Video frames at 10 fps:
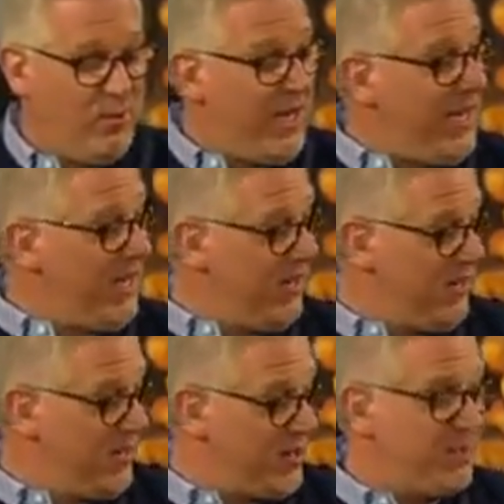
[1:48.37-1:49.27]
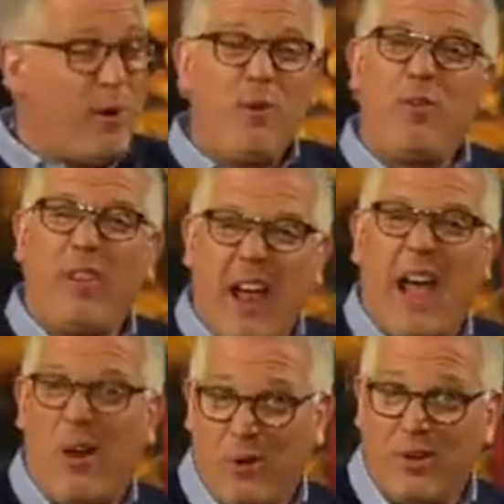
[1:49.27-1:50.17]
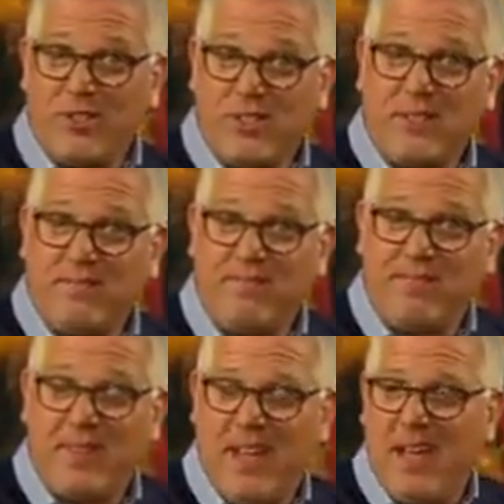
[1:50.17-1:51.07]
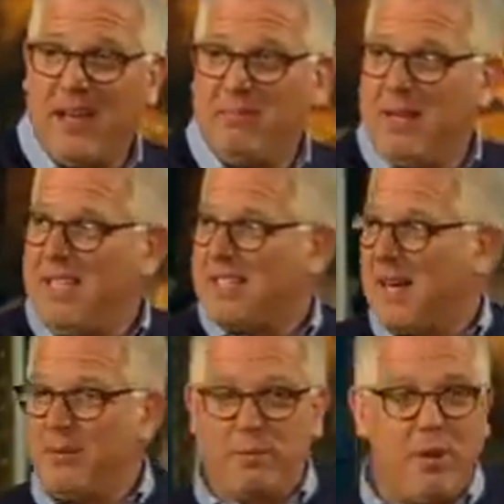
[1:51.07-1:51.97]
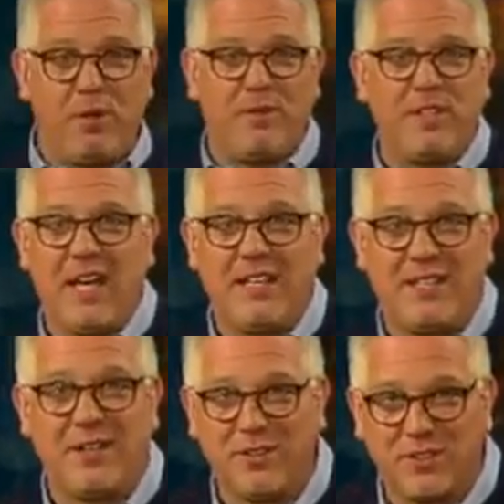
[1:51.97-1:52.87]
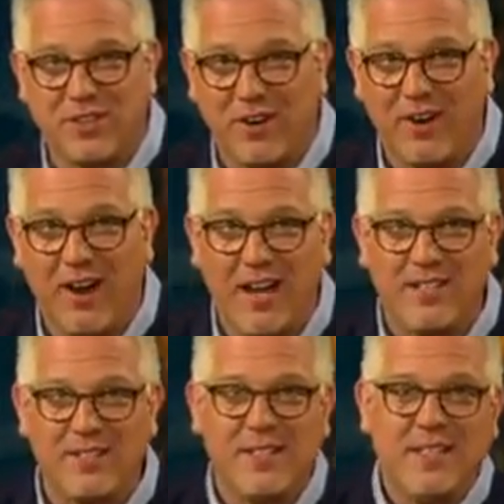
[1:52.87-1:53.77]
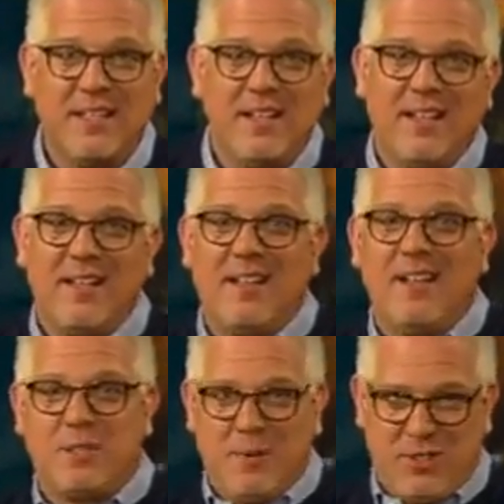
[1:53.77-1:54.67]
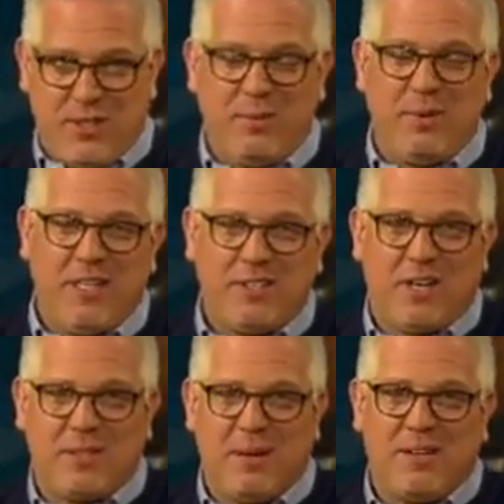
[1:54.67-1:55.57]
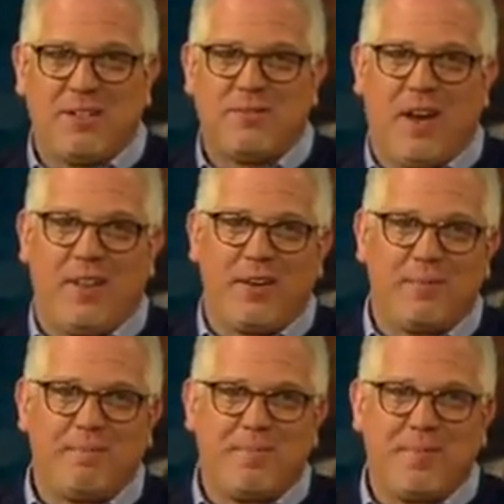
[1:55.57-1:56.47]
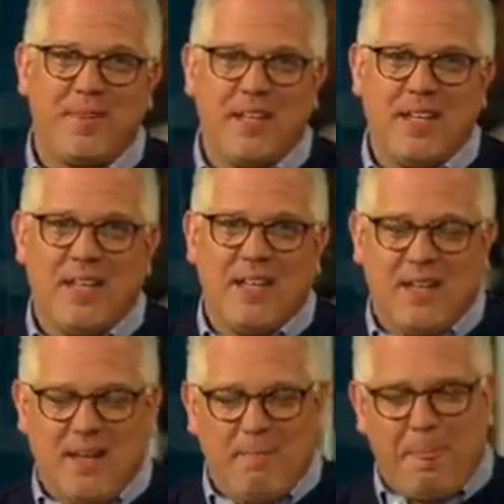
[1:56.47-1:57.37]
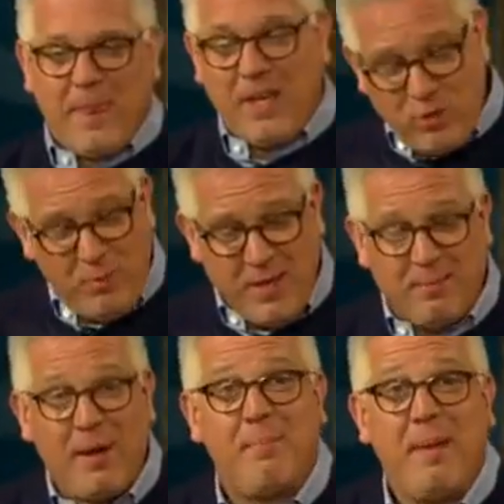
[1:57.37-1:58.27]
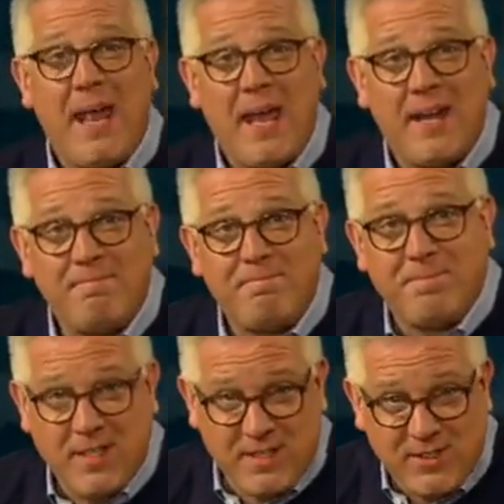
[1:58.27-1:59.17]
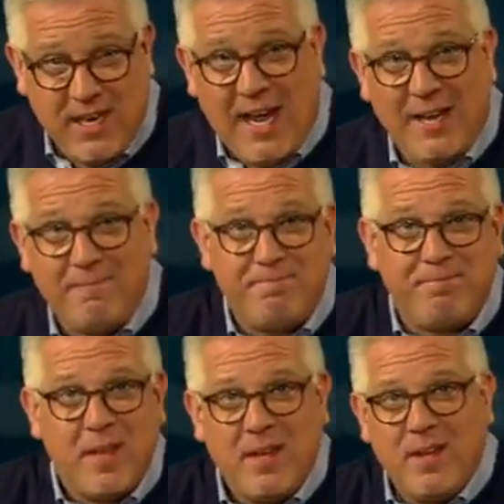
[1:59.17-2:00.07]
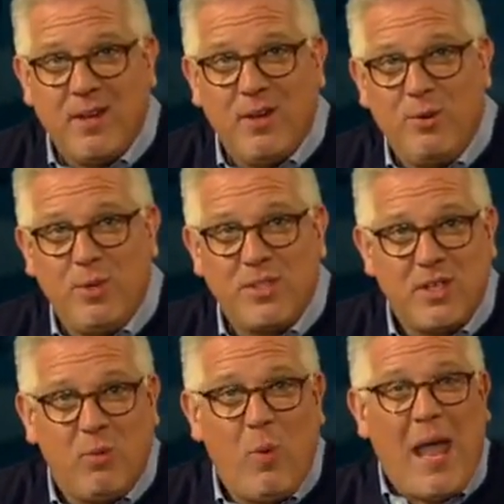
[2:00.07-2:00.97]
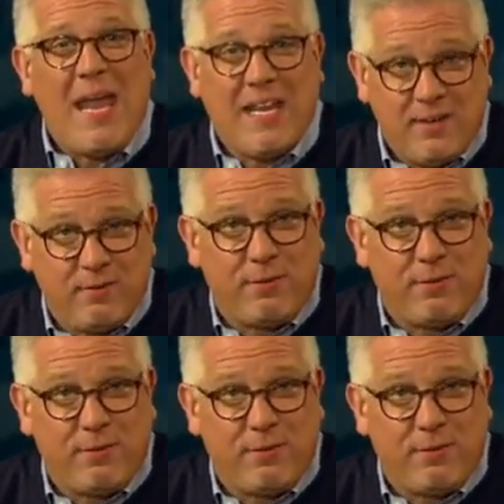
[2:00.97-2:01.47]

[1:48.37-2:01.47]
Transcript: We spoke for hours, and many times both of us had tears in our eyes especially when he talked about his father. He told me about a man, his dad, who was a wagon